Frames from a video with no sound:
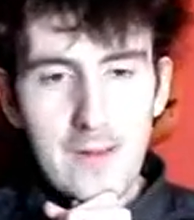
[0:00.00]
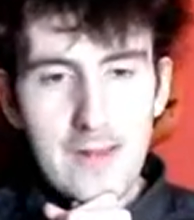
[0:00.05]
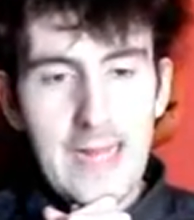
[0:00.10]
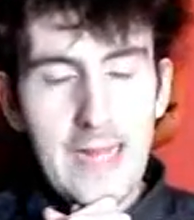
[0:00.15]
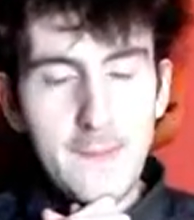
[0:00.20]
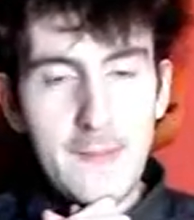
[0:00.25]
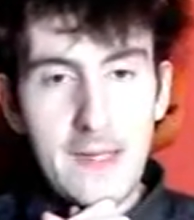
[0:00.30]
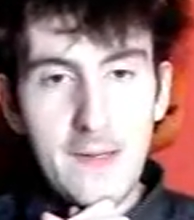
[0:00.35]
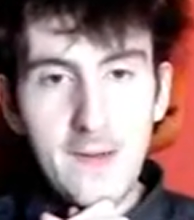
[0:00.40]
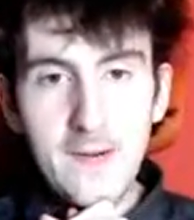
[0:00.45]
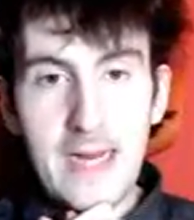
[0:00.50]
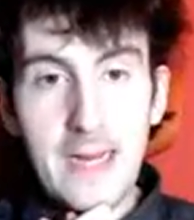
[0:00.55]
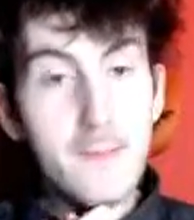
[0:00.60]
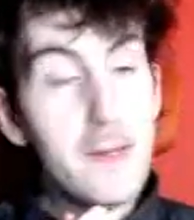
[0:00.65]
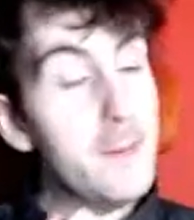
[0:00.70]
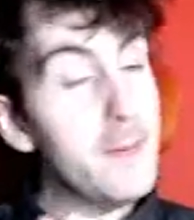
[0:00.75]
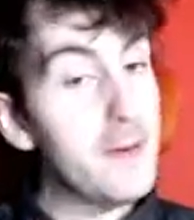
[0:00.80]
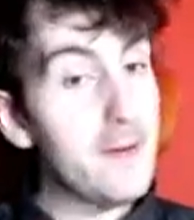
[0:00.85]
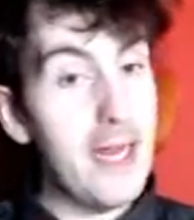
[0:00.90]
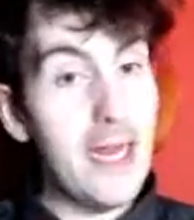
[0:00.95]
That'd be great.
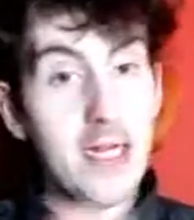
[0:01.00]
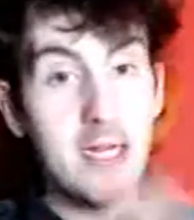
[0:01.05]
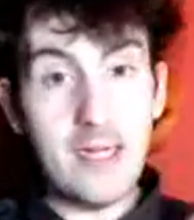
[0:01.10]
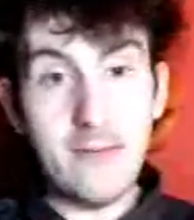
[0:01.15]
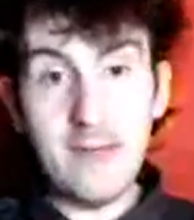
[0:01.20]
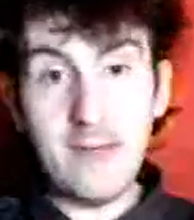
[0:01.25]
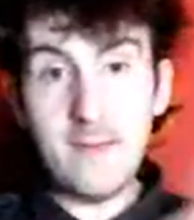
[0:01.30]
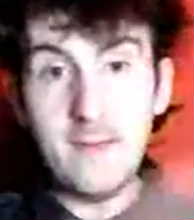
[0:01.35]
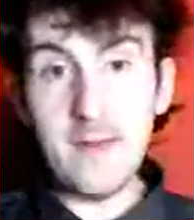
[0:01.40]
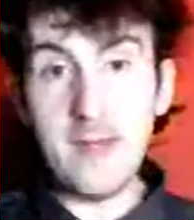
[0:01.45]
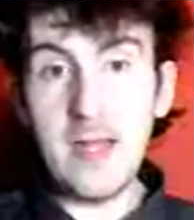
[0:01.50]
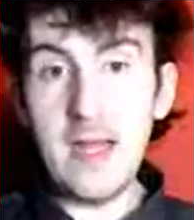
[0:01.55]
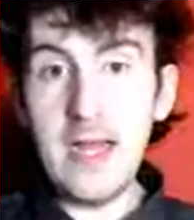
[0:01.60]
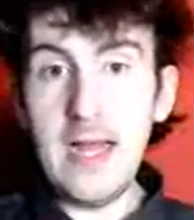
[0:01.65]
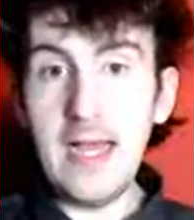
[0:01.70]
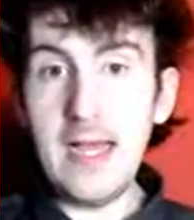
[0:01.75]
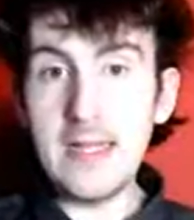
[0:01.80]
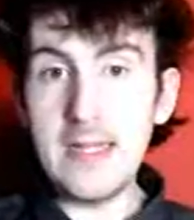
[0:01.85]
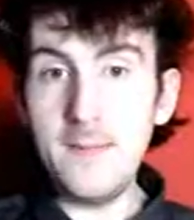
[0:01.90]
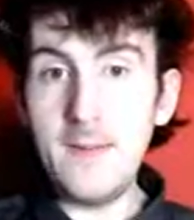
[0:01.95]
It'd be great if it was
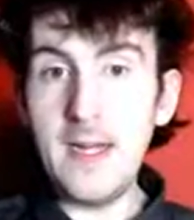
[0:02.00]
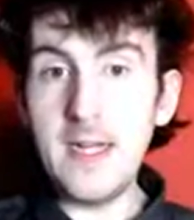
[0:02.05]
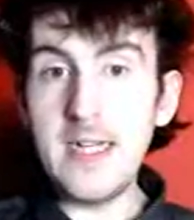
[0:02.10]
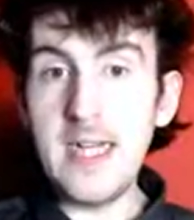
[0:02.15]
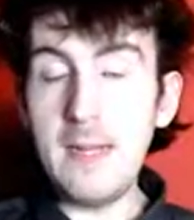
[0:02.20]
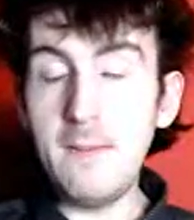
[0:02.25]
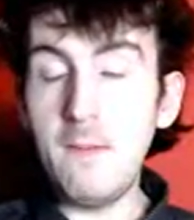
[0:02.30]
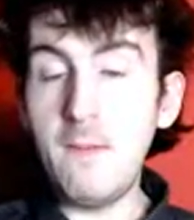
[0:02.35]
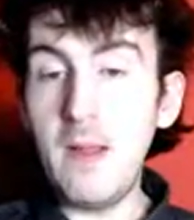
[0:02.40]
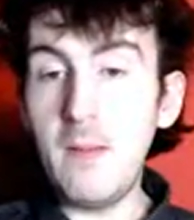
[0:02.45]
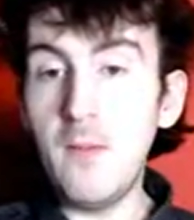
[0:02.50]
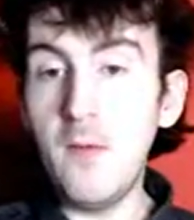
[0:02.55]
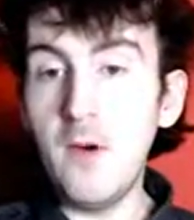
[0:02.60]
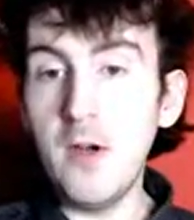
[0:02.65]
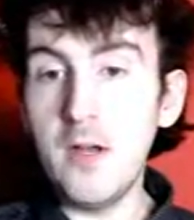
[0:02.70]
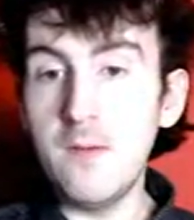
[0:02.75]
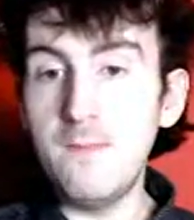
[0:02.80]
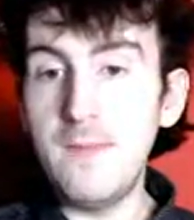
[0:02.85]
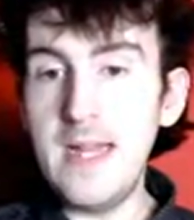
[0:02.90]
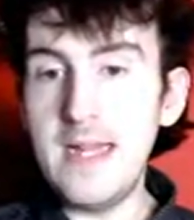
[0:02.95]
her, because I think she would be
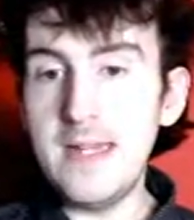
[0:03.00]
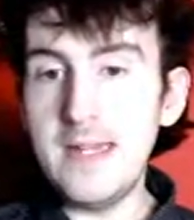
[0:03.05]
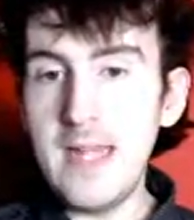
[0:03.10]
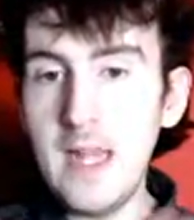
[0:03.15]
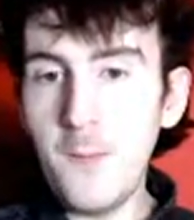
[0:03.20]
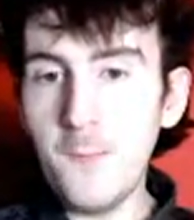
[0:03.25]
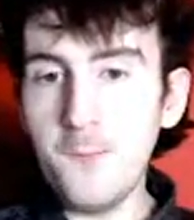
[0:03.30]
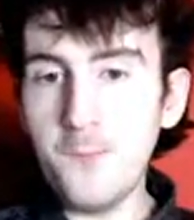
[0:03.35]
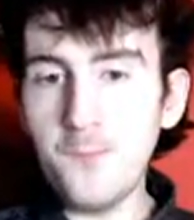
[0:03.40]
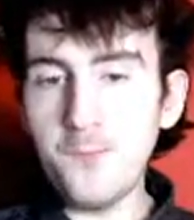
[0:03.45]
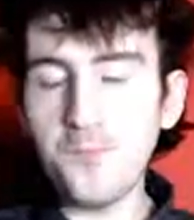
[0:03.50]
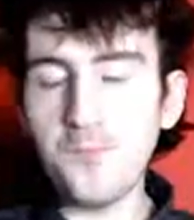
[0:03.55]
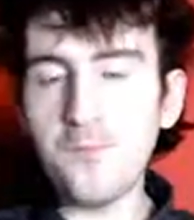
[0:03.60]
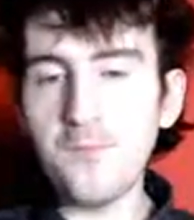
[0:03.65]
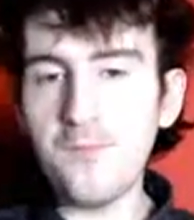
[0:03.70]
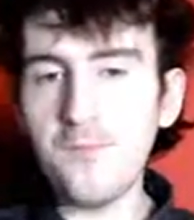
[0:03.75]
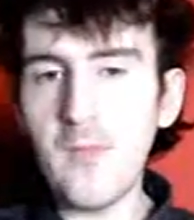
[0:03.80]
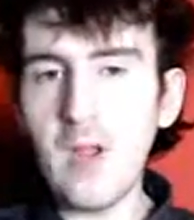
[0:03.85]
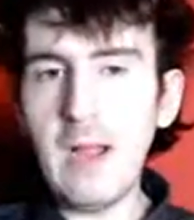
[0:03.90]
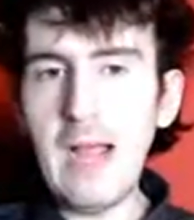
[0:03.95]
more convincing
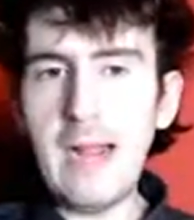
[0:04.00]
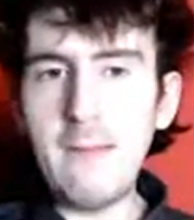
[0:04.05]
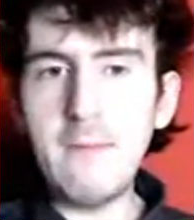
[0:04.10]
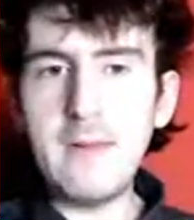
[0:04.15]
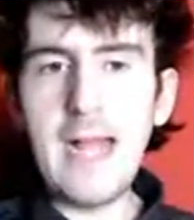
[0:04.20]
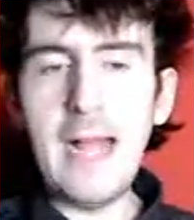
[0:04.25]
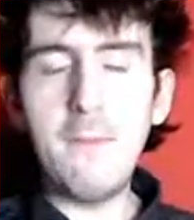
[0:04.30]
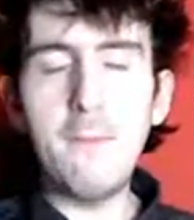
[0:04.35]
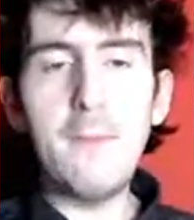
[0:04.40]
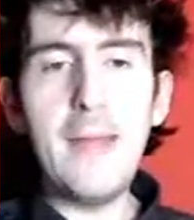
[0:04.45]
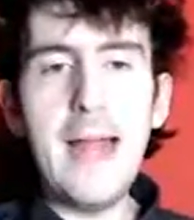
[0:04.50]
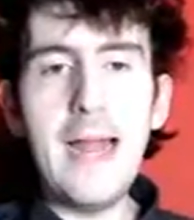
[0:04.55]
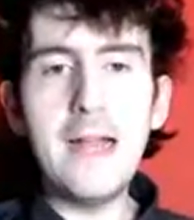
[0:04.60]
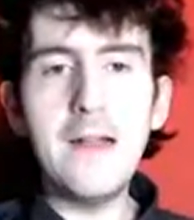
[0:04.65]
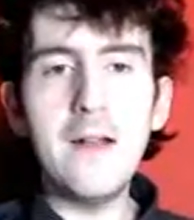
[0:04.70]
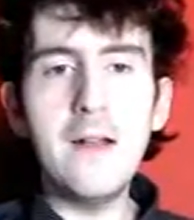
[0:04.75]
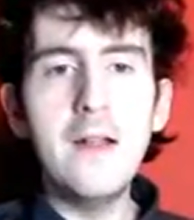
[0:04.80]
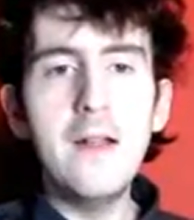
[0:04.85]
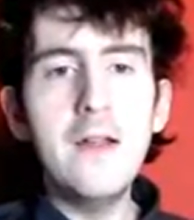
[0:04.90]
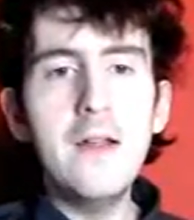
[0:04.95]
and would have
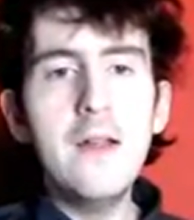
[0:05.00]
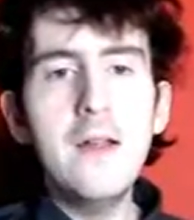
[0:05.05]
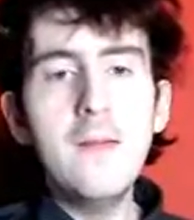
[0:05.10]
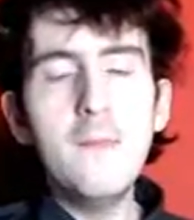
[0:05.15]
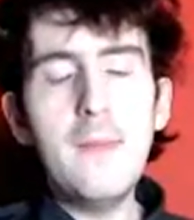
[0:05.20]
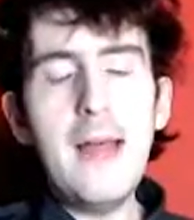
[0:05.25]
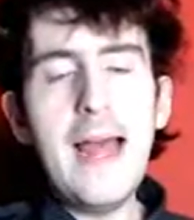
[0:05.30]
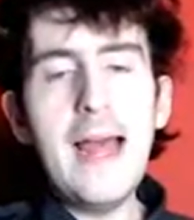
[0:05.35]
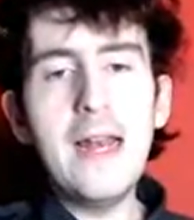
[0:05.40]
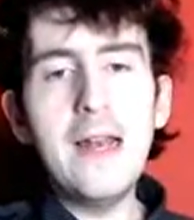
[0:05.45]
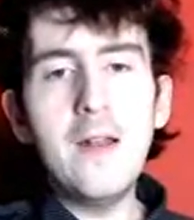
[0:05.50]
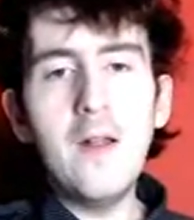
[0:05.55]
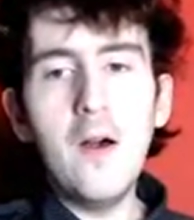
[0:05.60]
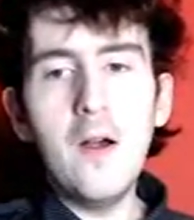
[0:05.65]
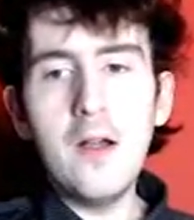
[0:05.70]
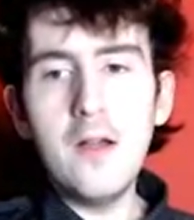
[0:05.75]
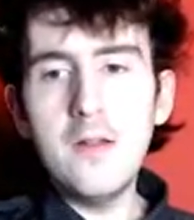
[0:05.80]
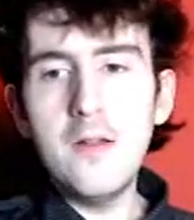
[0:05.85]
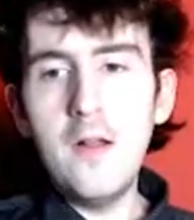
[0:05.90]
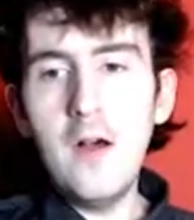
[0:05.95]
better
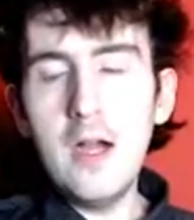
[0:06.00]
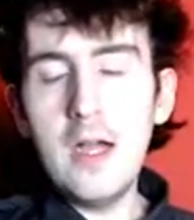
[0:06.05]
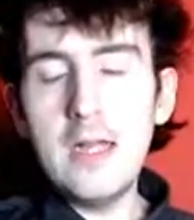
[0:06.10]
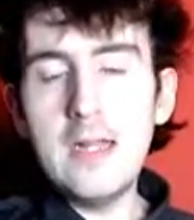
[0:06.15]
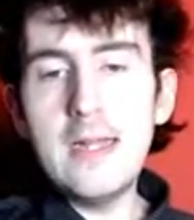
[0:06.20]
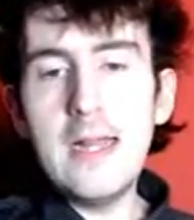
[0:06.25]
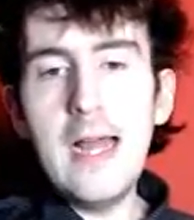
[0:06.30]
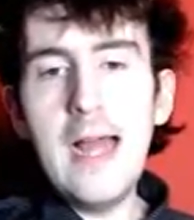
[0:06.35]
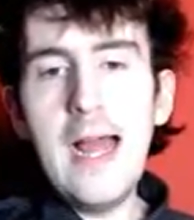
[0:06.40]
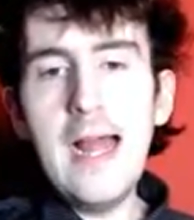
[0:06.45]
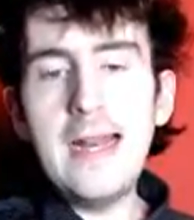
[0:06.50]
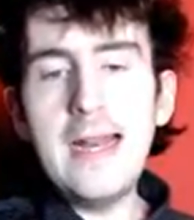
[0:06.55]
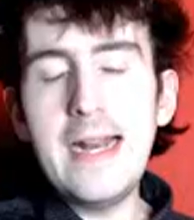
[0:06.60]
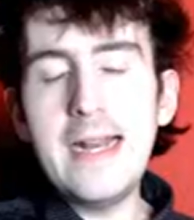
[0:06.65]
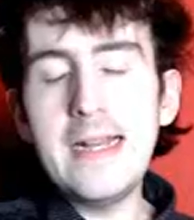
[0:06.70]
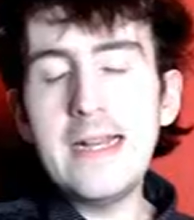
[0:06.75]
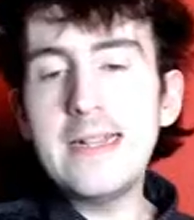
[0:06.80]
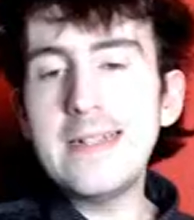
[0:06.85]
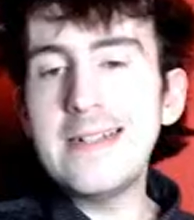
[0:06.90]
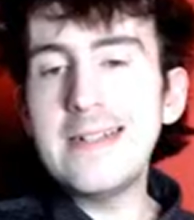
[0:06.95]
look
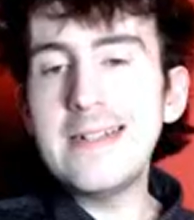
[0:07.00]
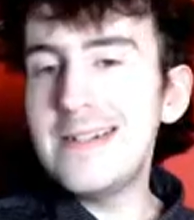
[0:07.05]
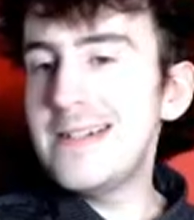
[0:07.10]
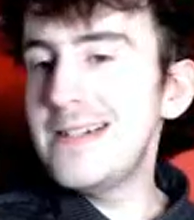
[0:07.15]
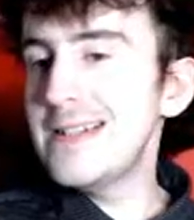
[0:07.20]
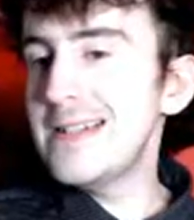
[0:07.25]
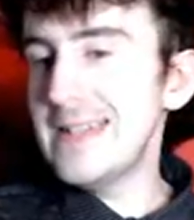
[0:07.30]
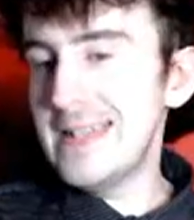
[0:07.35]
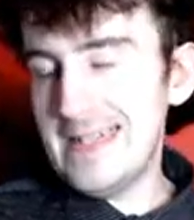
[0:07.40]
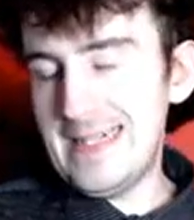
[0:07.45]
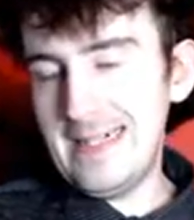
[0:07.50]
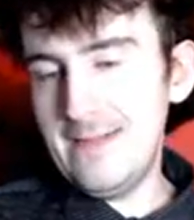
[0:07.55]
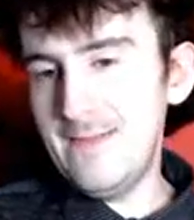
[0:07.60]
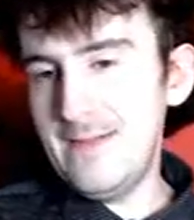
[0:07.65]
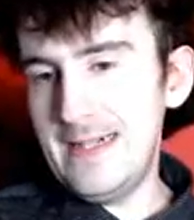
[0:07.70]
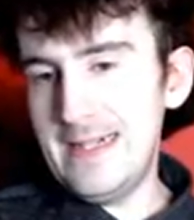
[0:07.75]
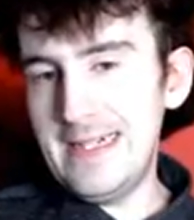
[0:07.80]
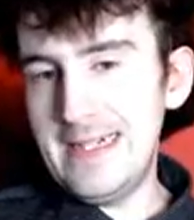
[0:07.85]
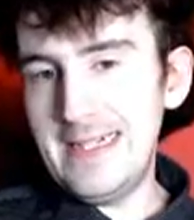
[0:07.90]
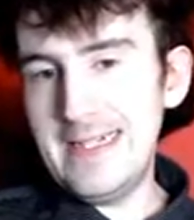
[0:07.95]
than Kantar
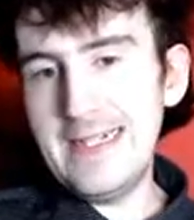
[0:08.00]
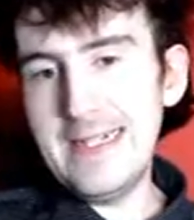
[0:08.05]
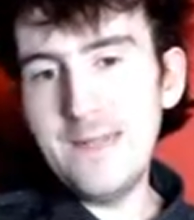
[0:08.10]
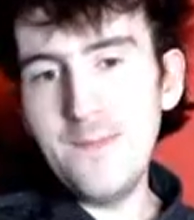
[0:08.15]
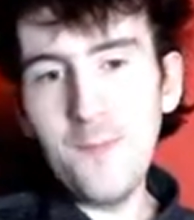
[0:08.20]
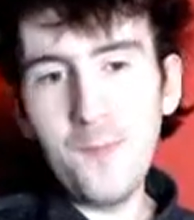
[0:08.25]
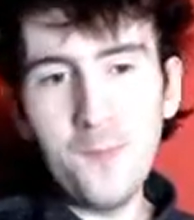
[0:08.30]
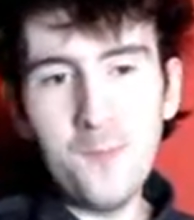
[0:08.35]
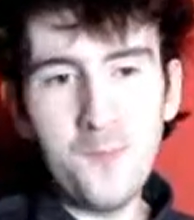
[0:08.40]
Bahad.